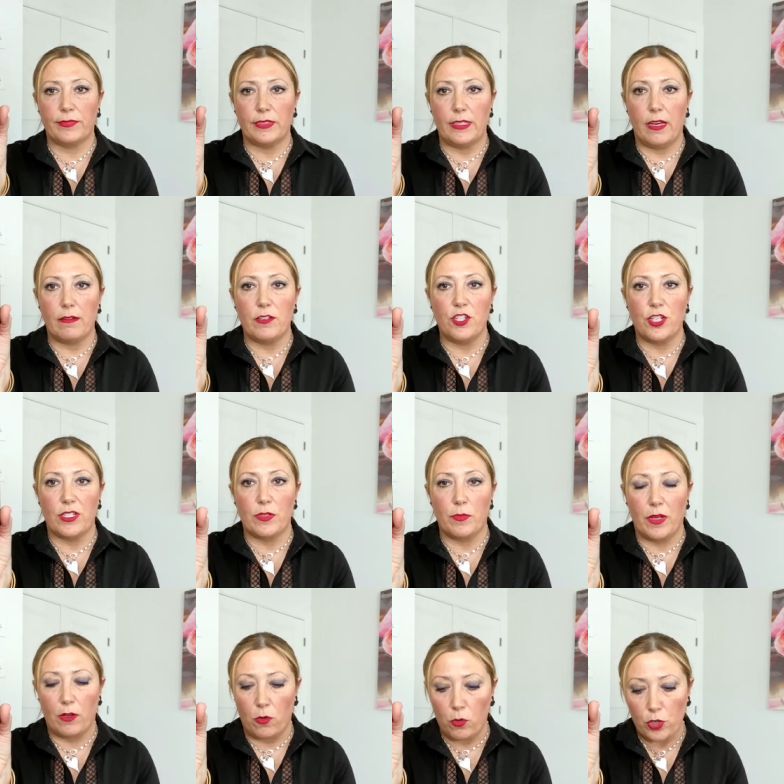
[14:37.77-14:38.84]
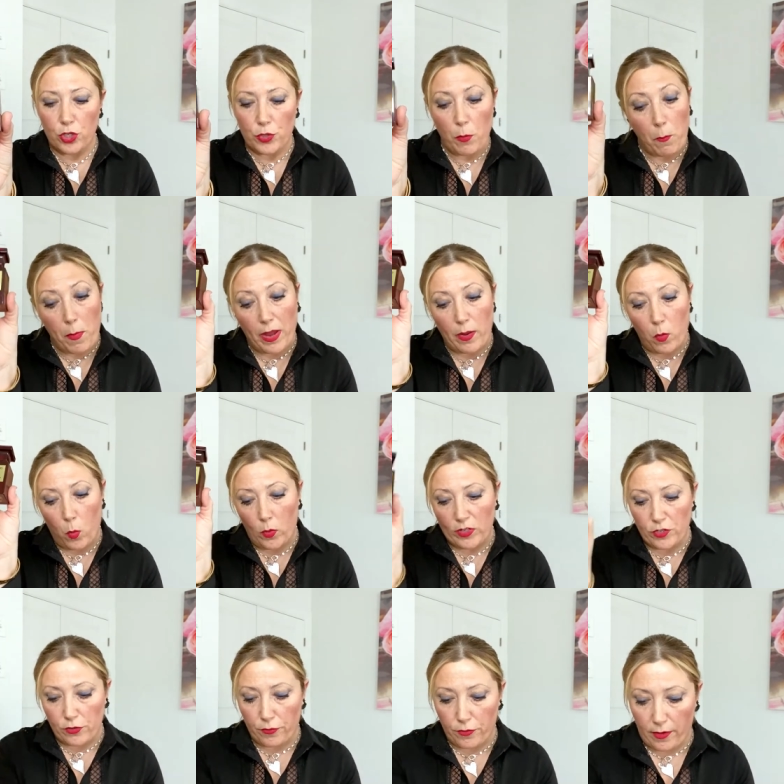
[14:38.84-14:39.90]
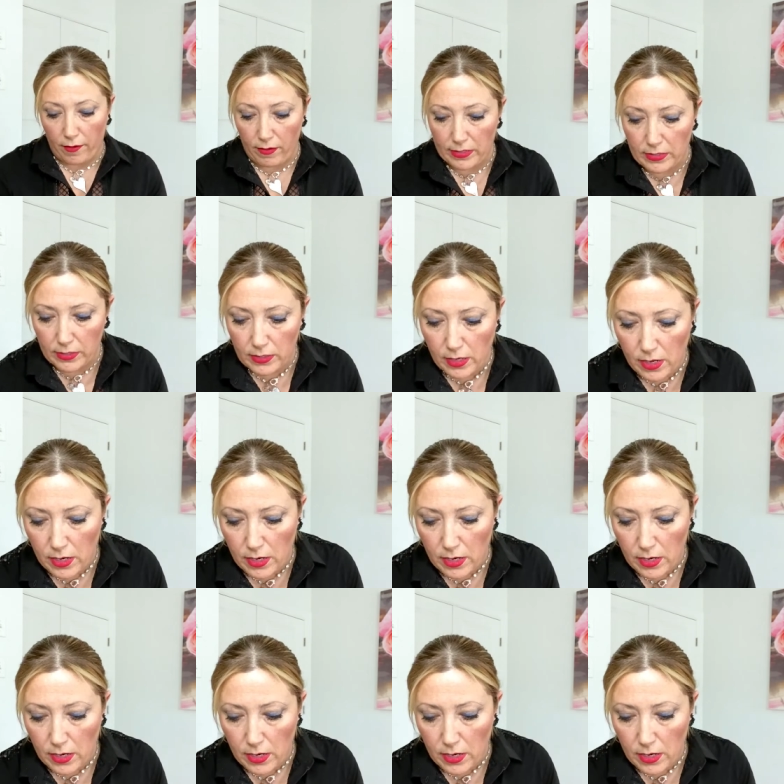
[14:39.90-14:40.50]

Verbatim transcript: Yeah, Jasmin Rouge, my winter fragrance.